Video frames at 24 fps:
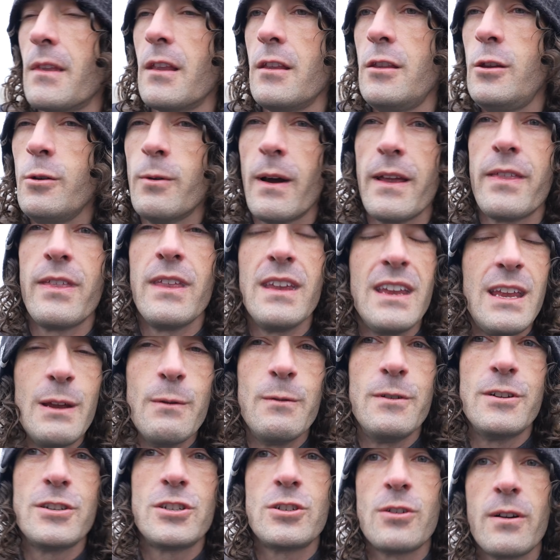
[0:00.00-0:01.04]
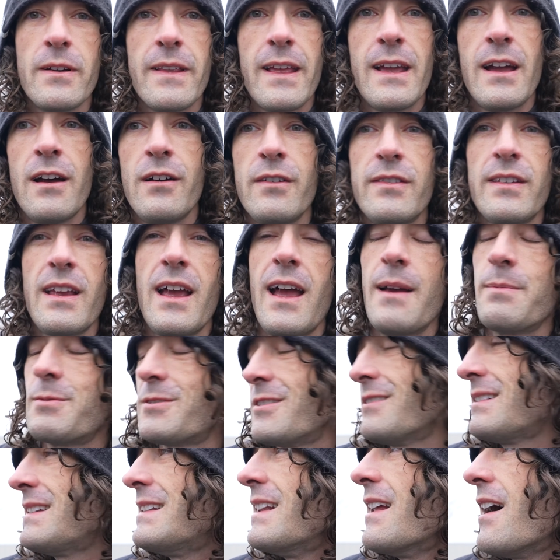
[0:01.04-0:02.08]
do I think he would destroy the house?
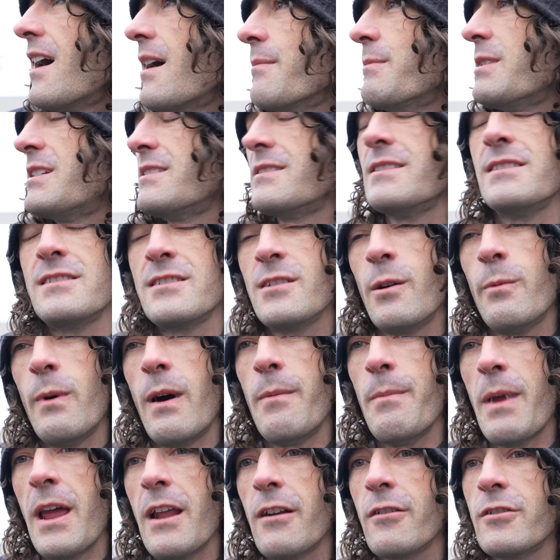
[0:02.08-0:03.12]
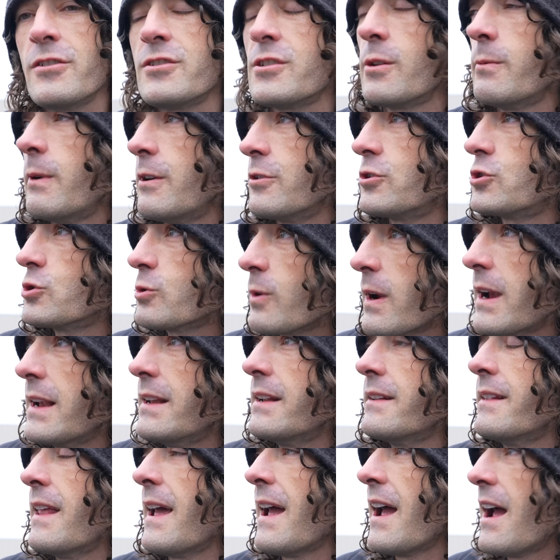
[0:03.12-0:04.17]
Absolutely not, because he's so well mannered, so well trained
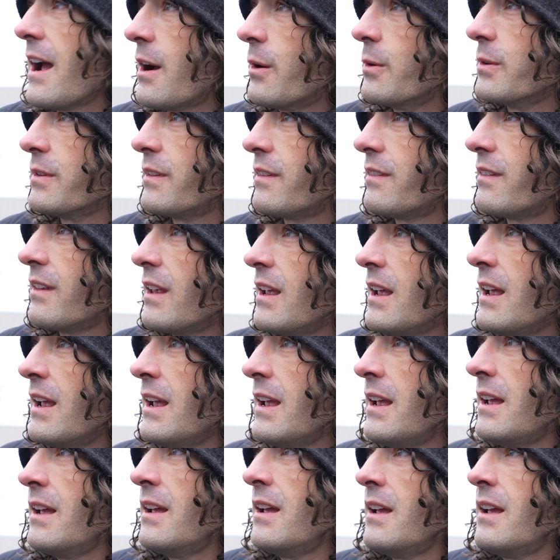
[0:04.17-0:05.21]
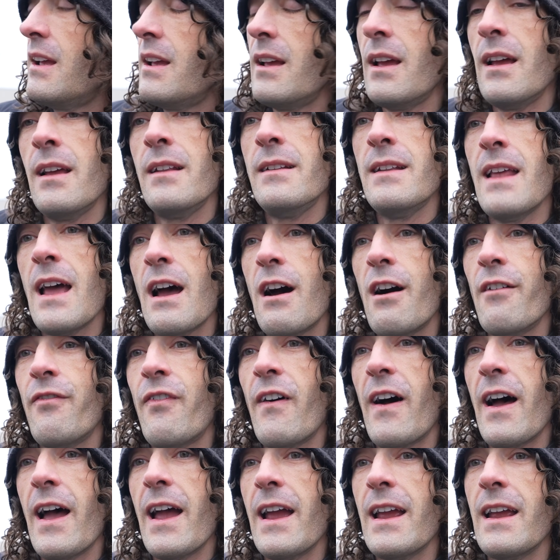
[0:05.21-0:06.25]
in the house. Now, if
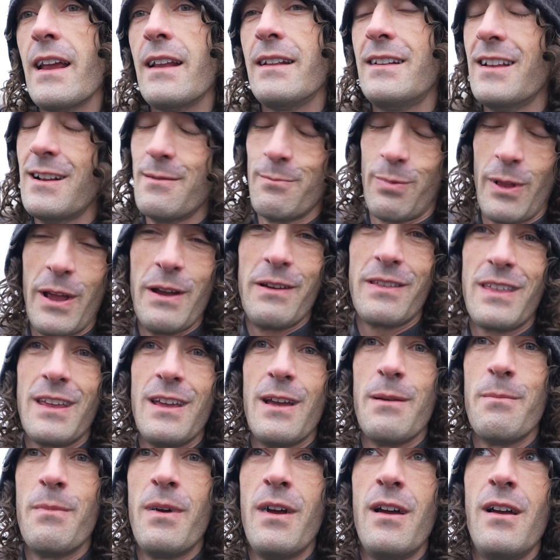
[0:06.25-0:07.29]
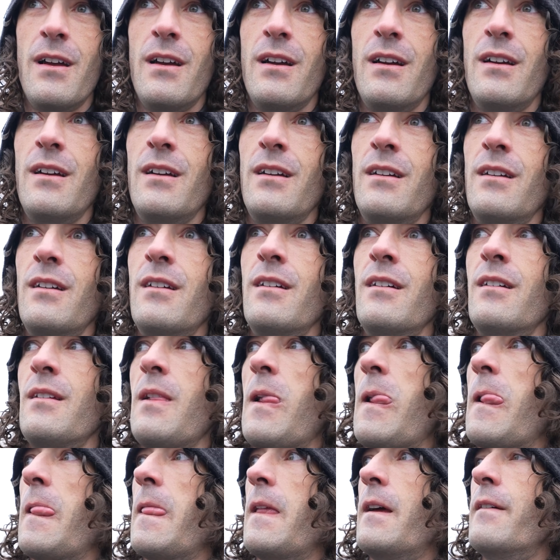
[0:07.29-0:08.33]
I didn't play with him
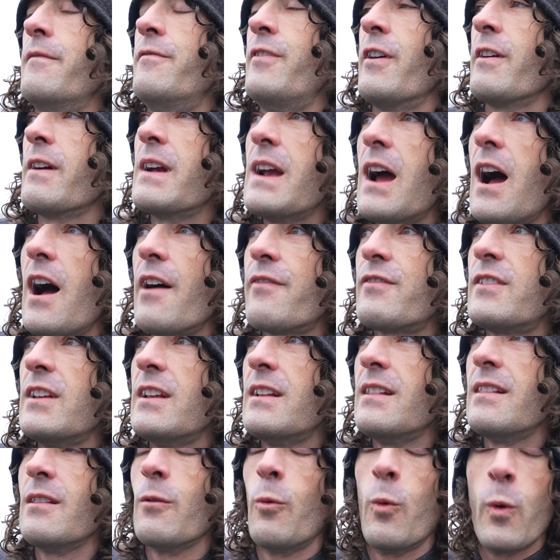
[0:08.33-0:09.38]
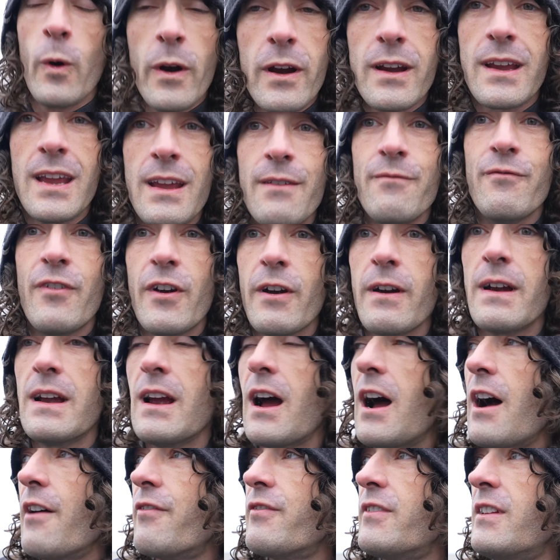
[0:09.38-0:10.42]
very often, work him very
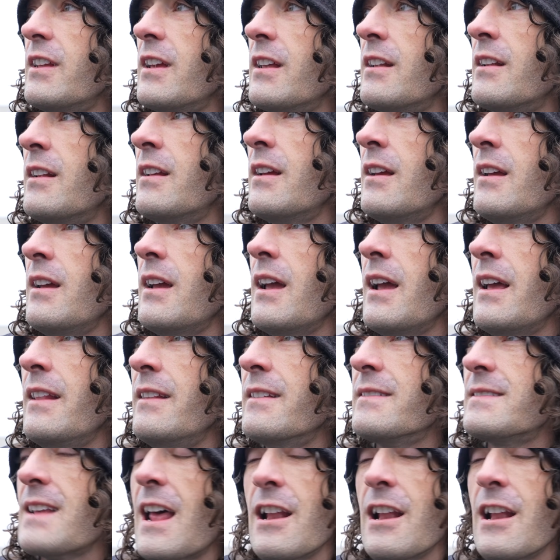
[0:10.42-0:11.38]
often, and this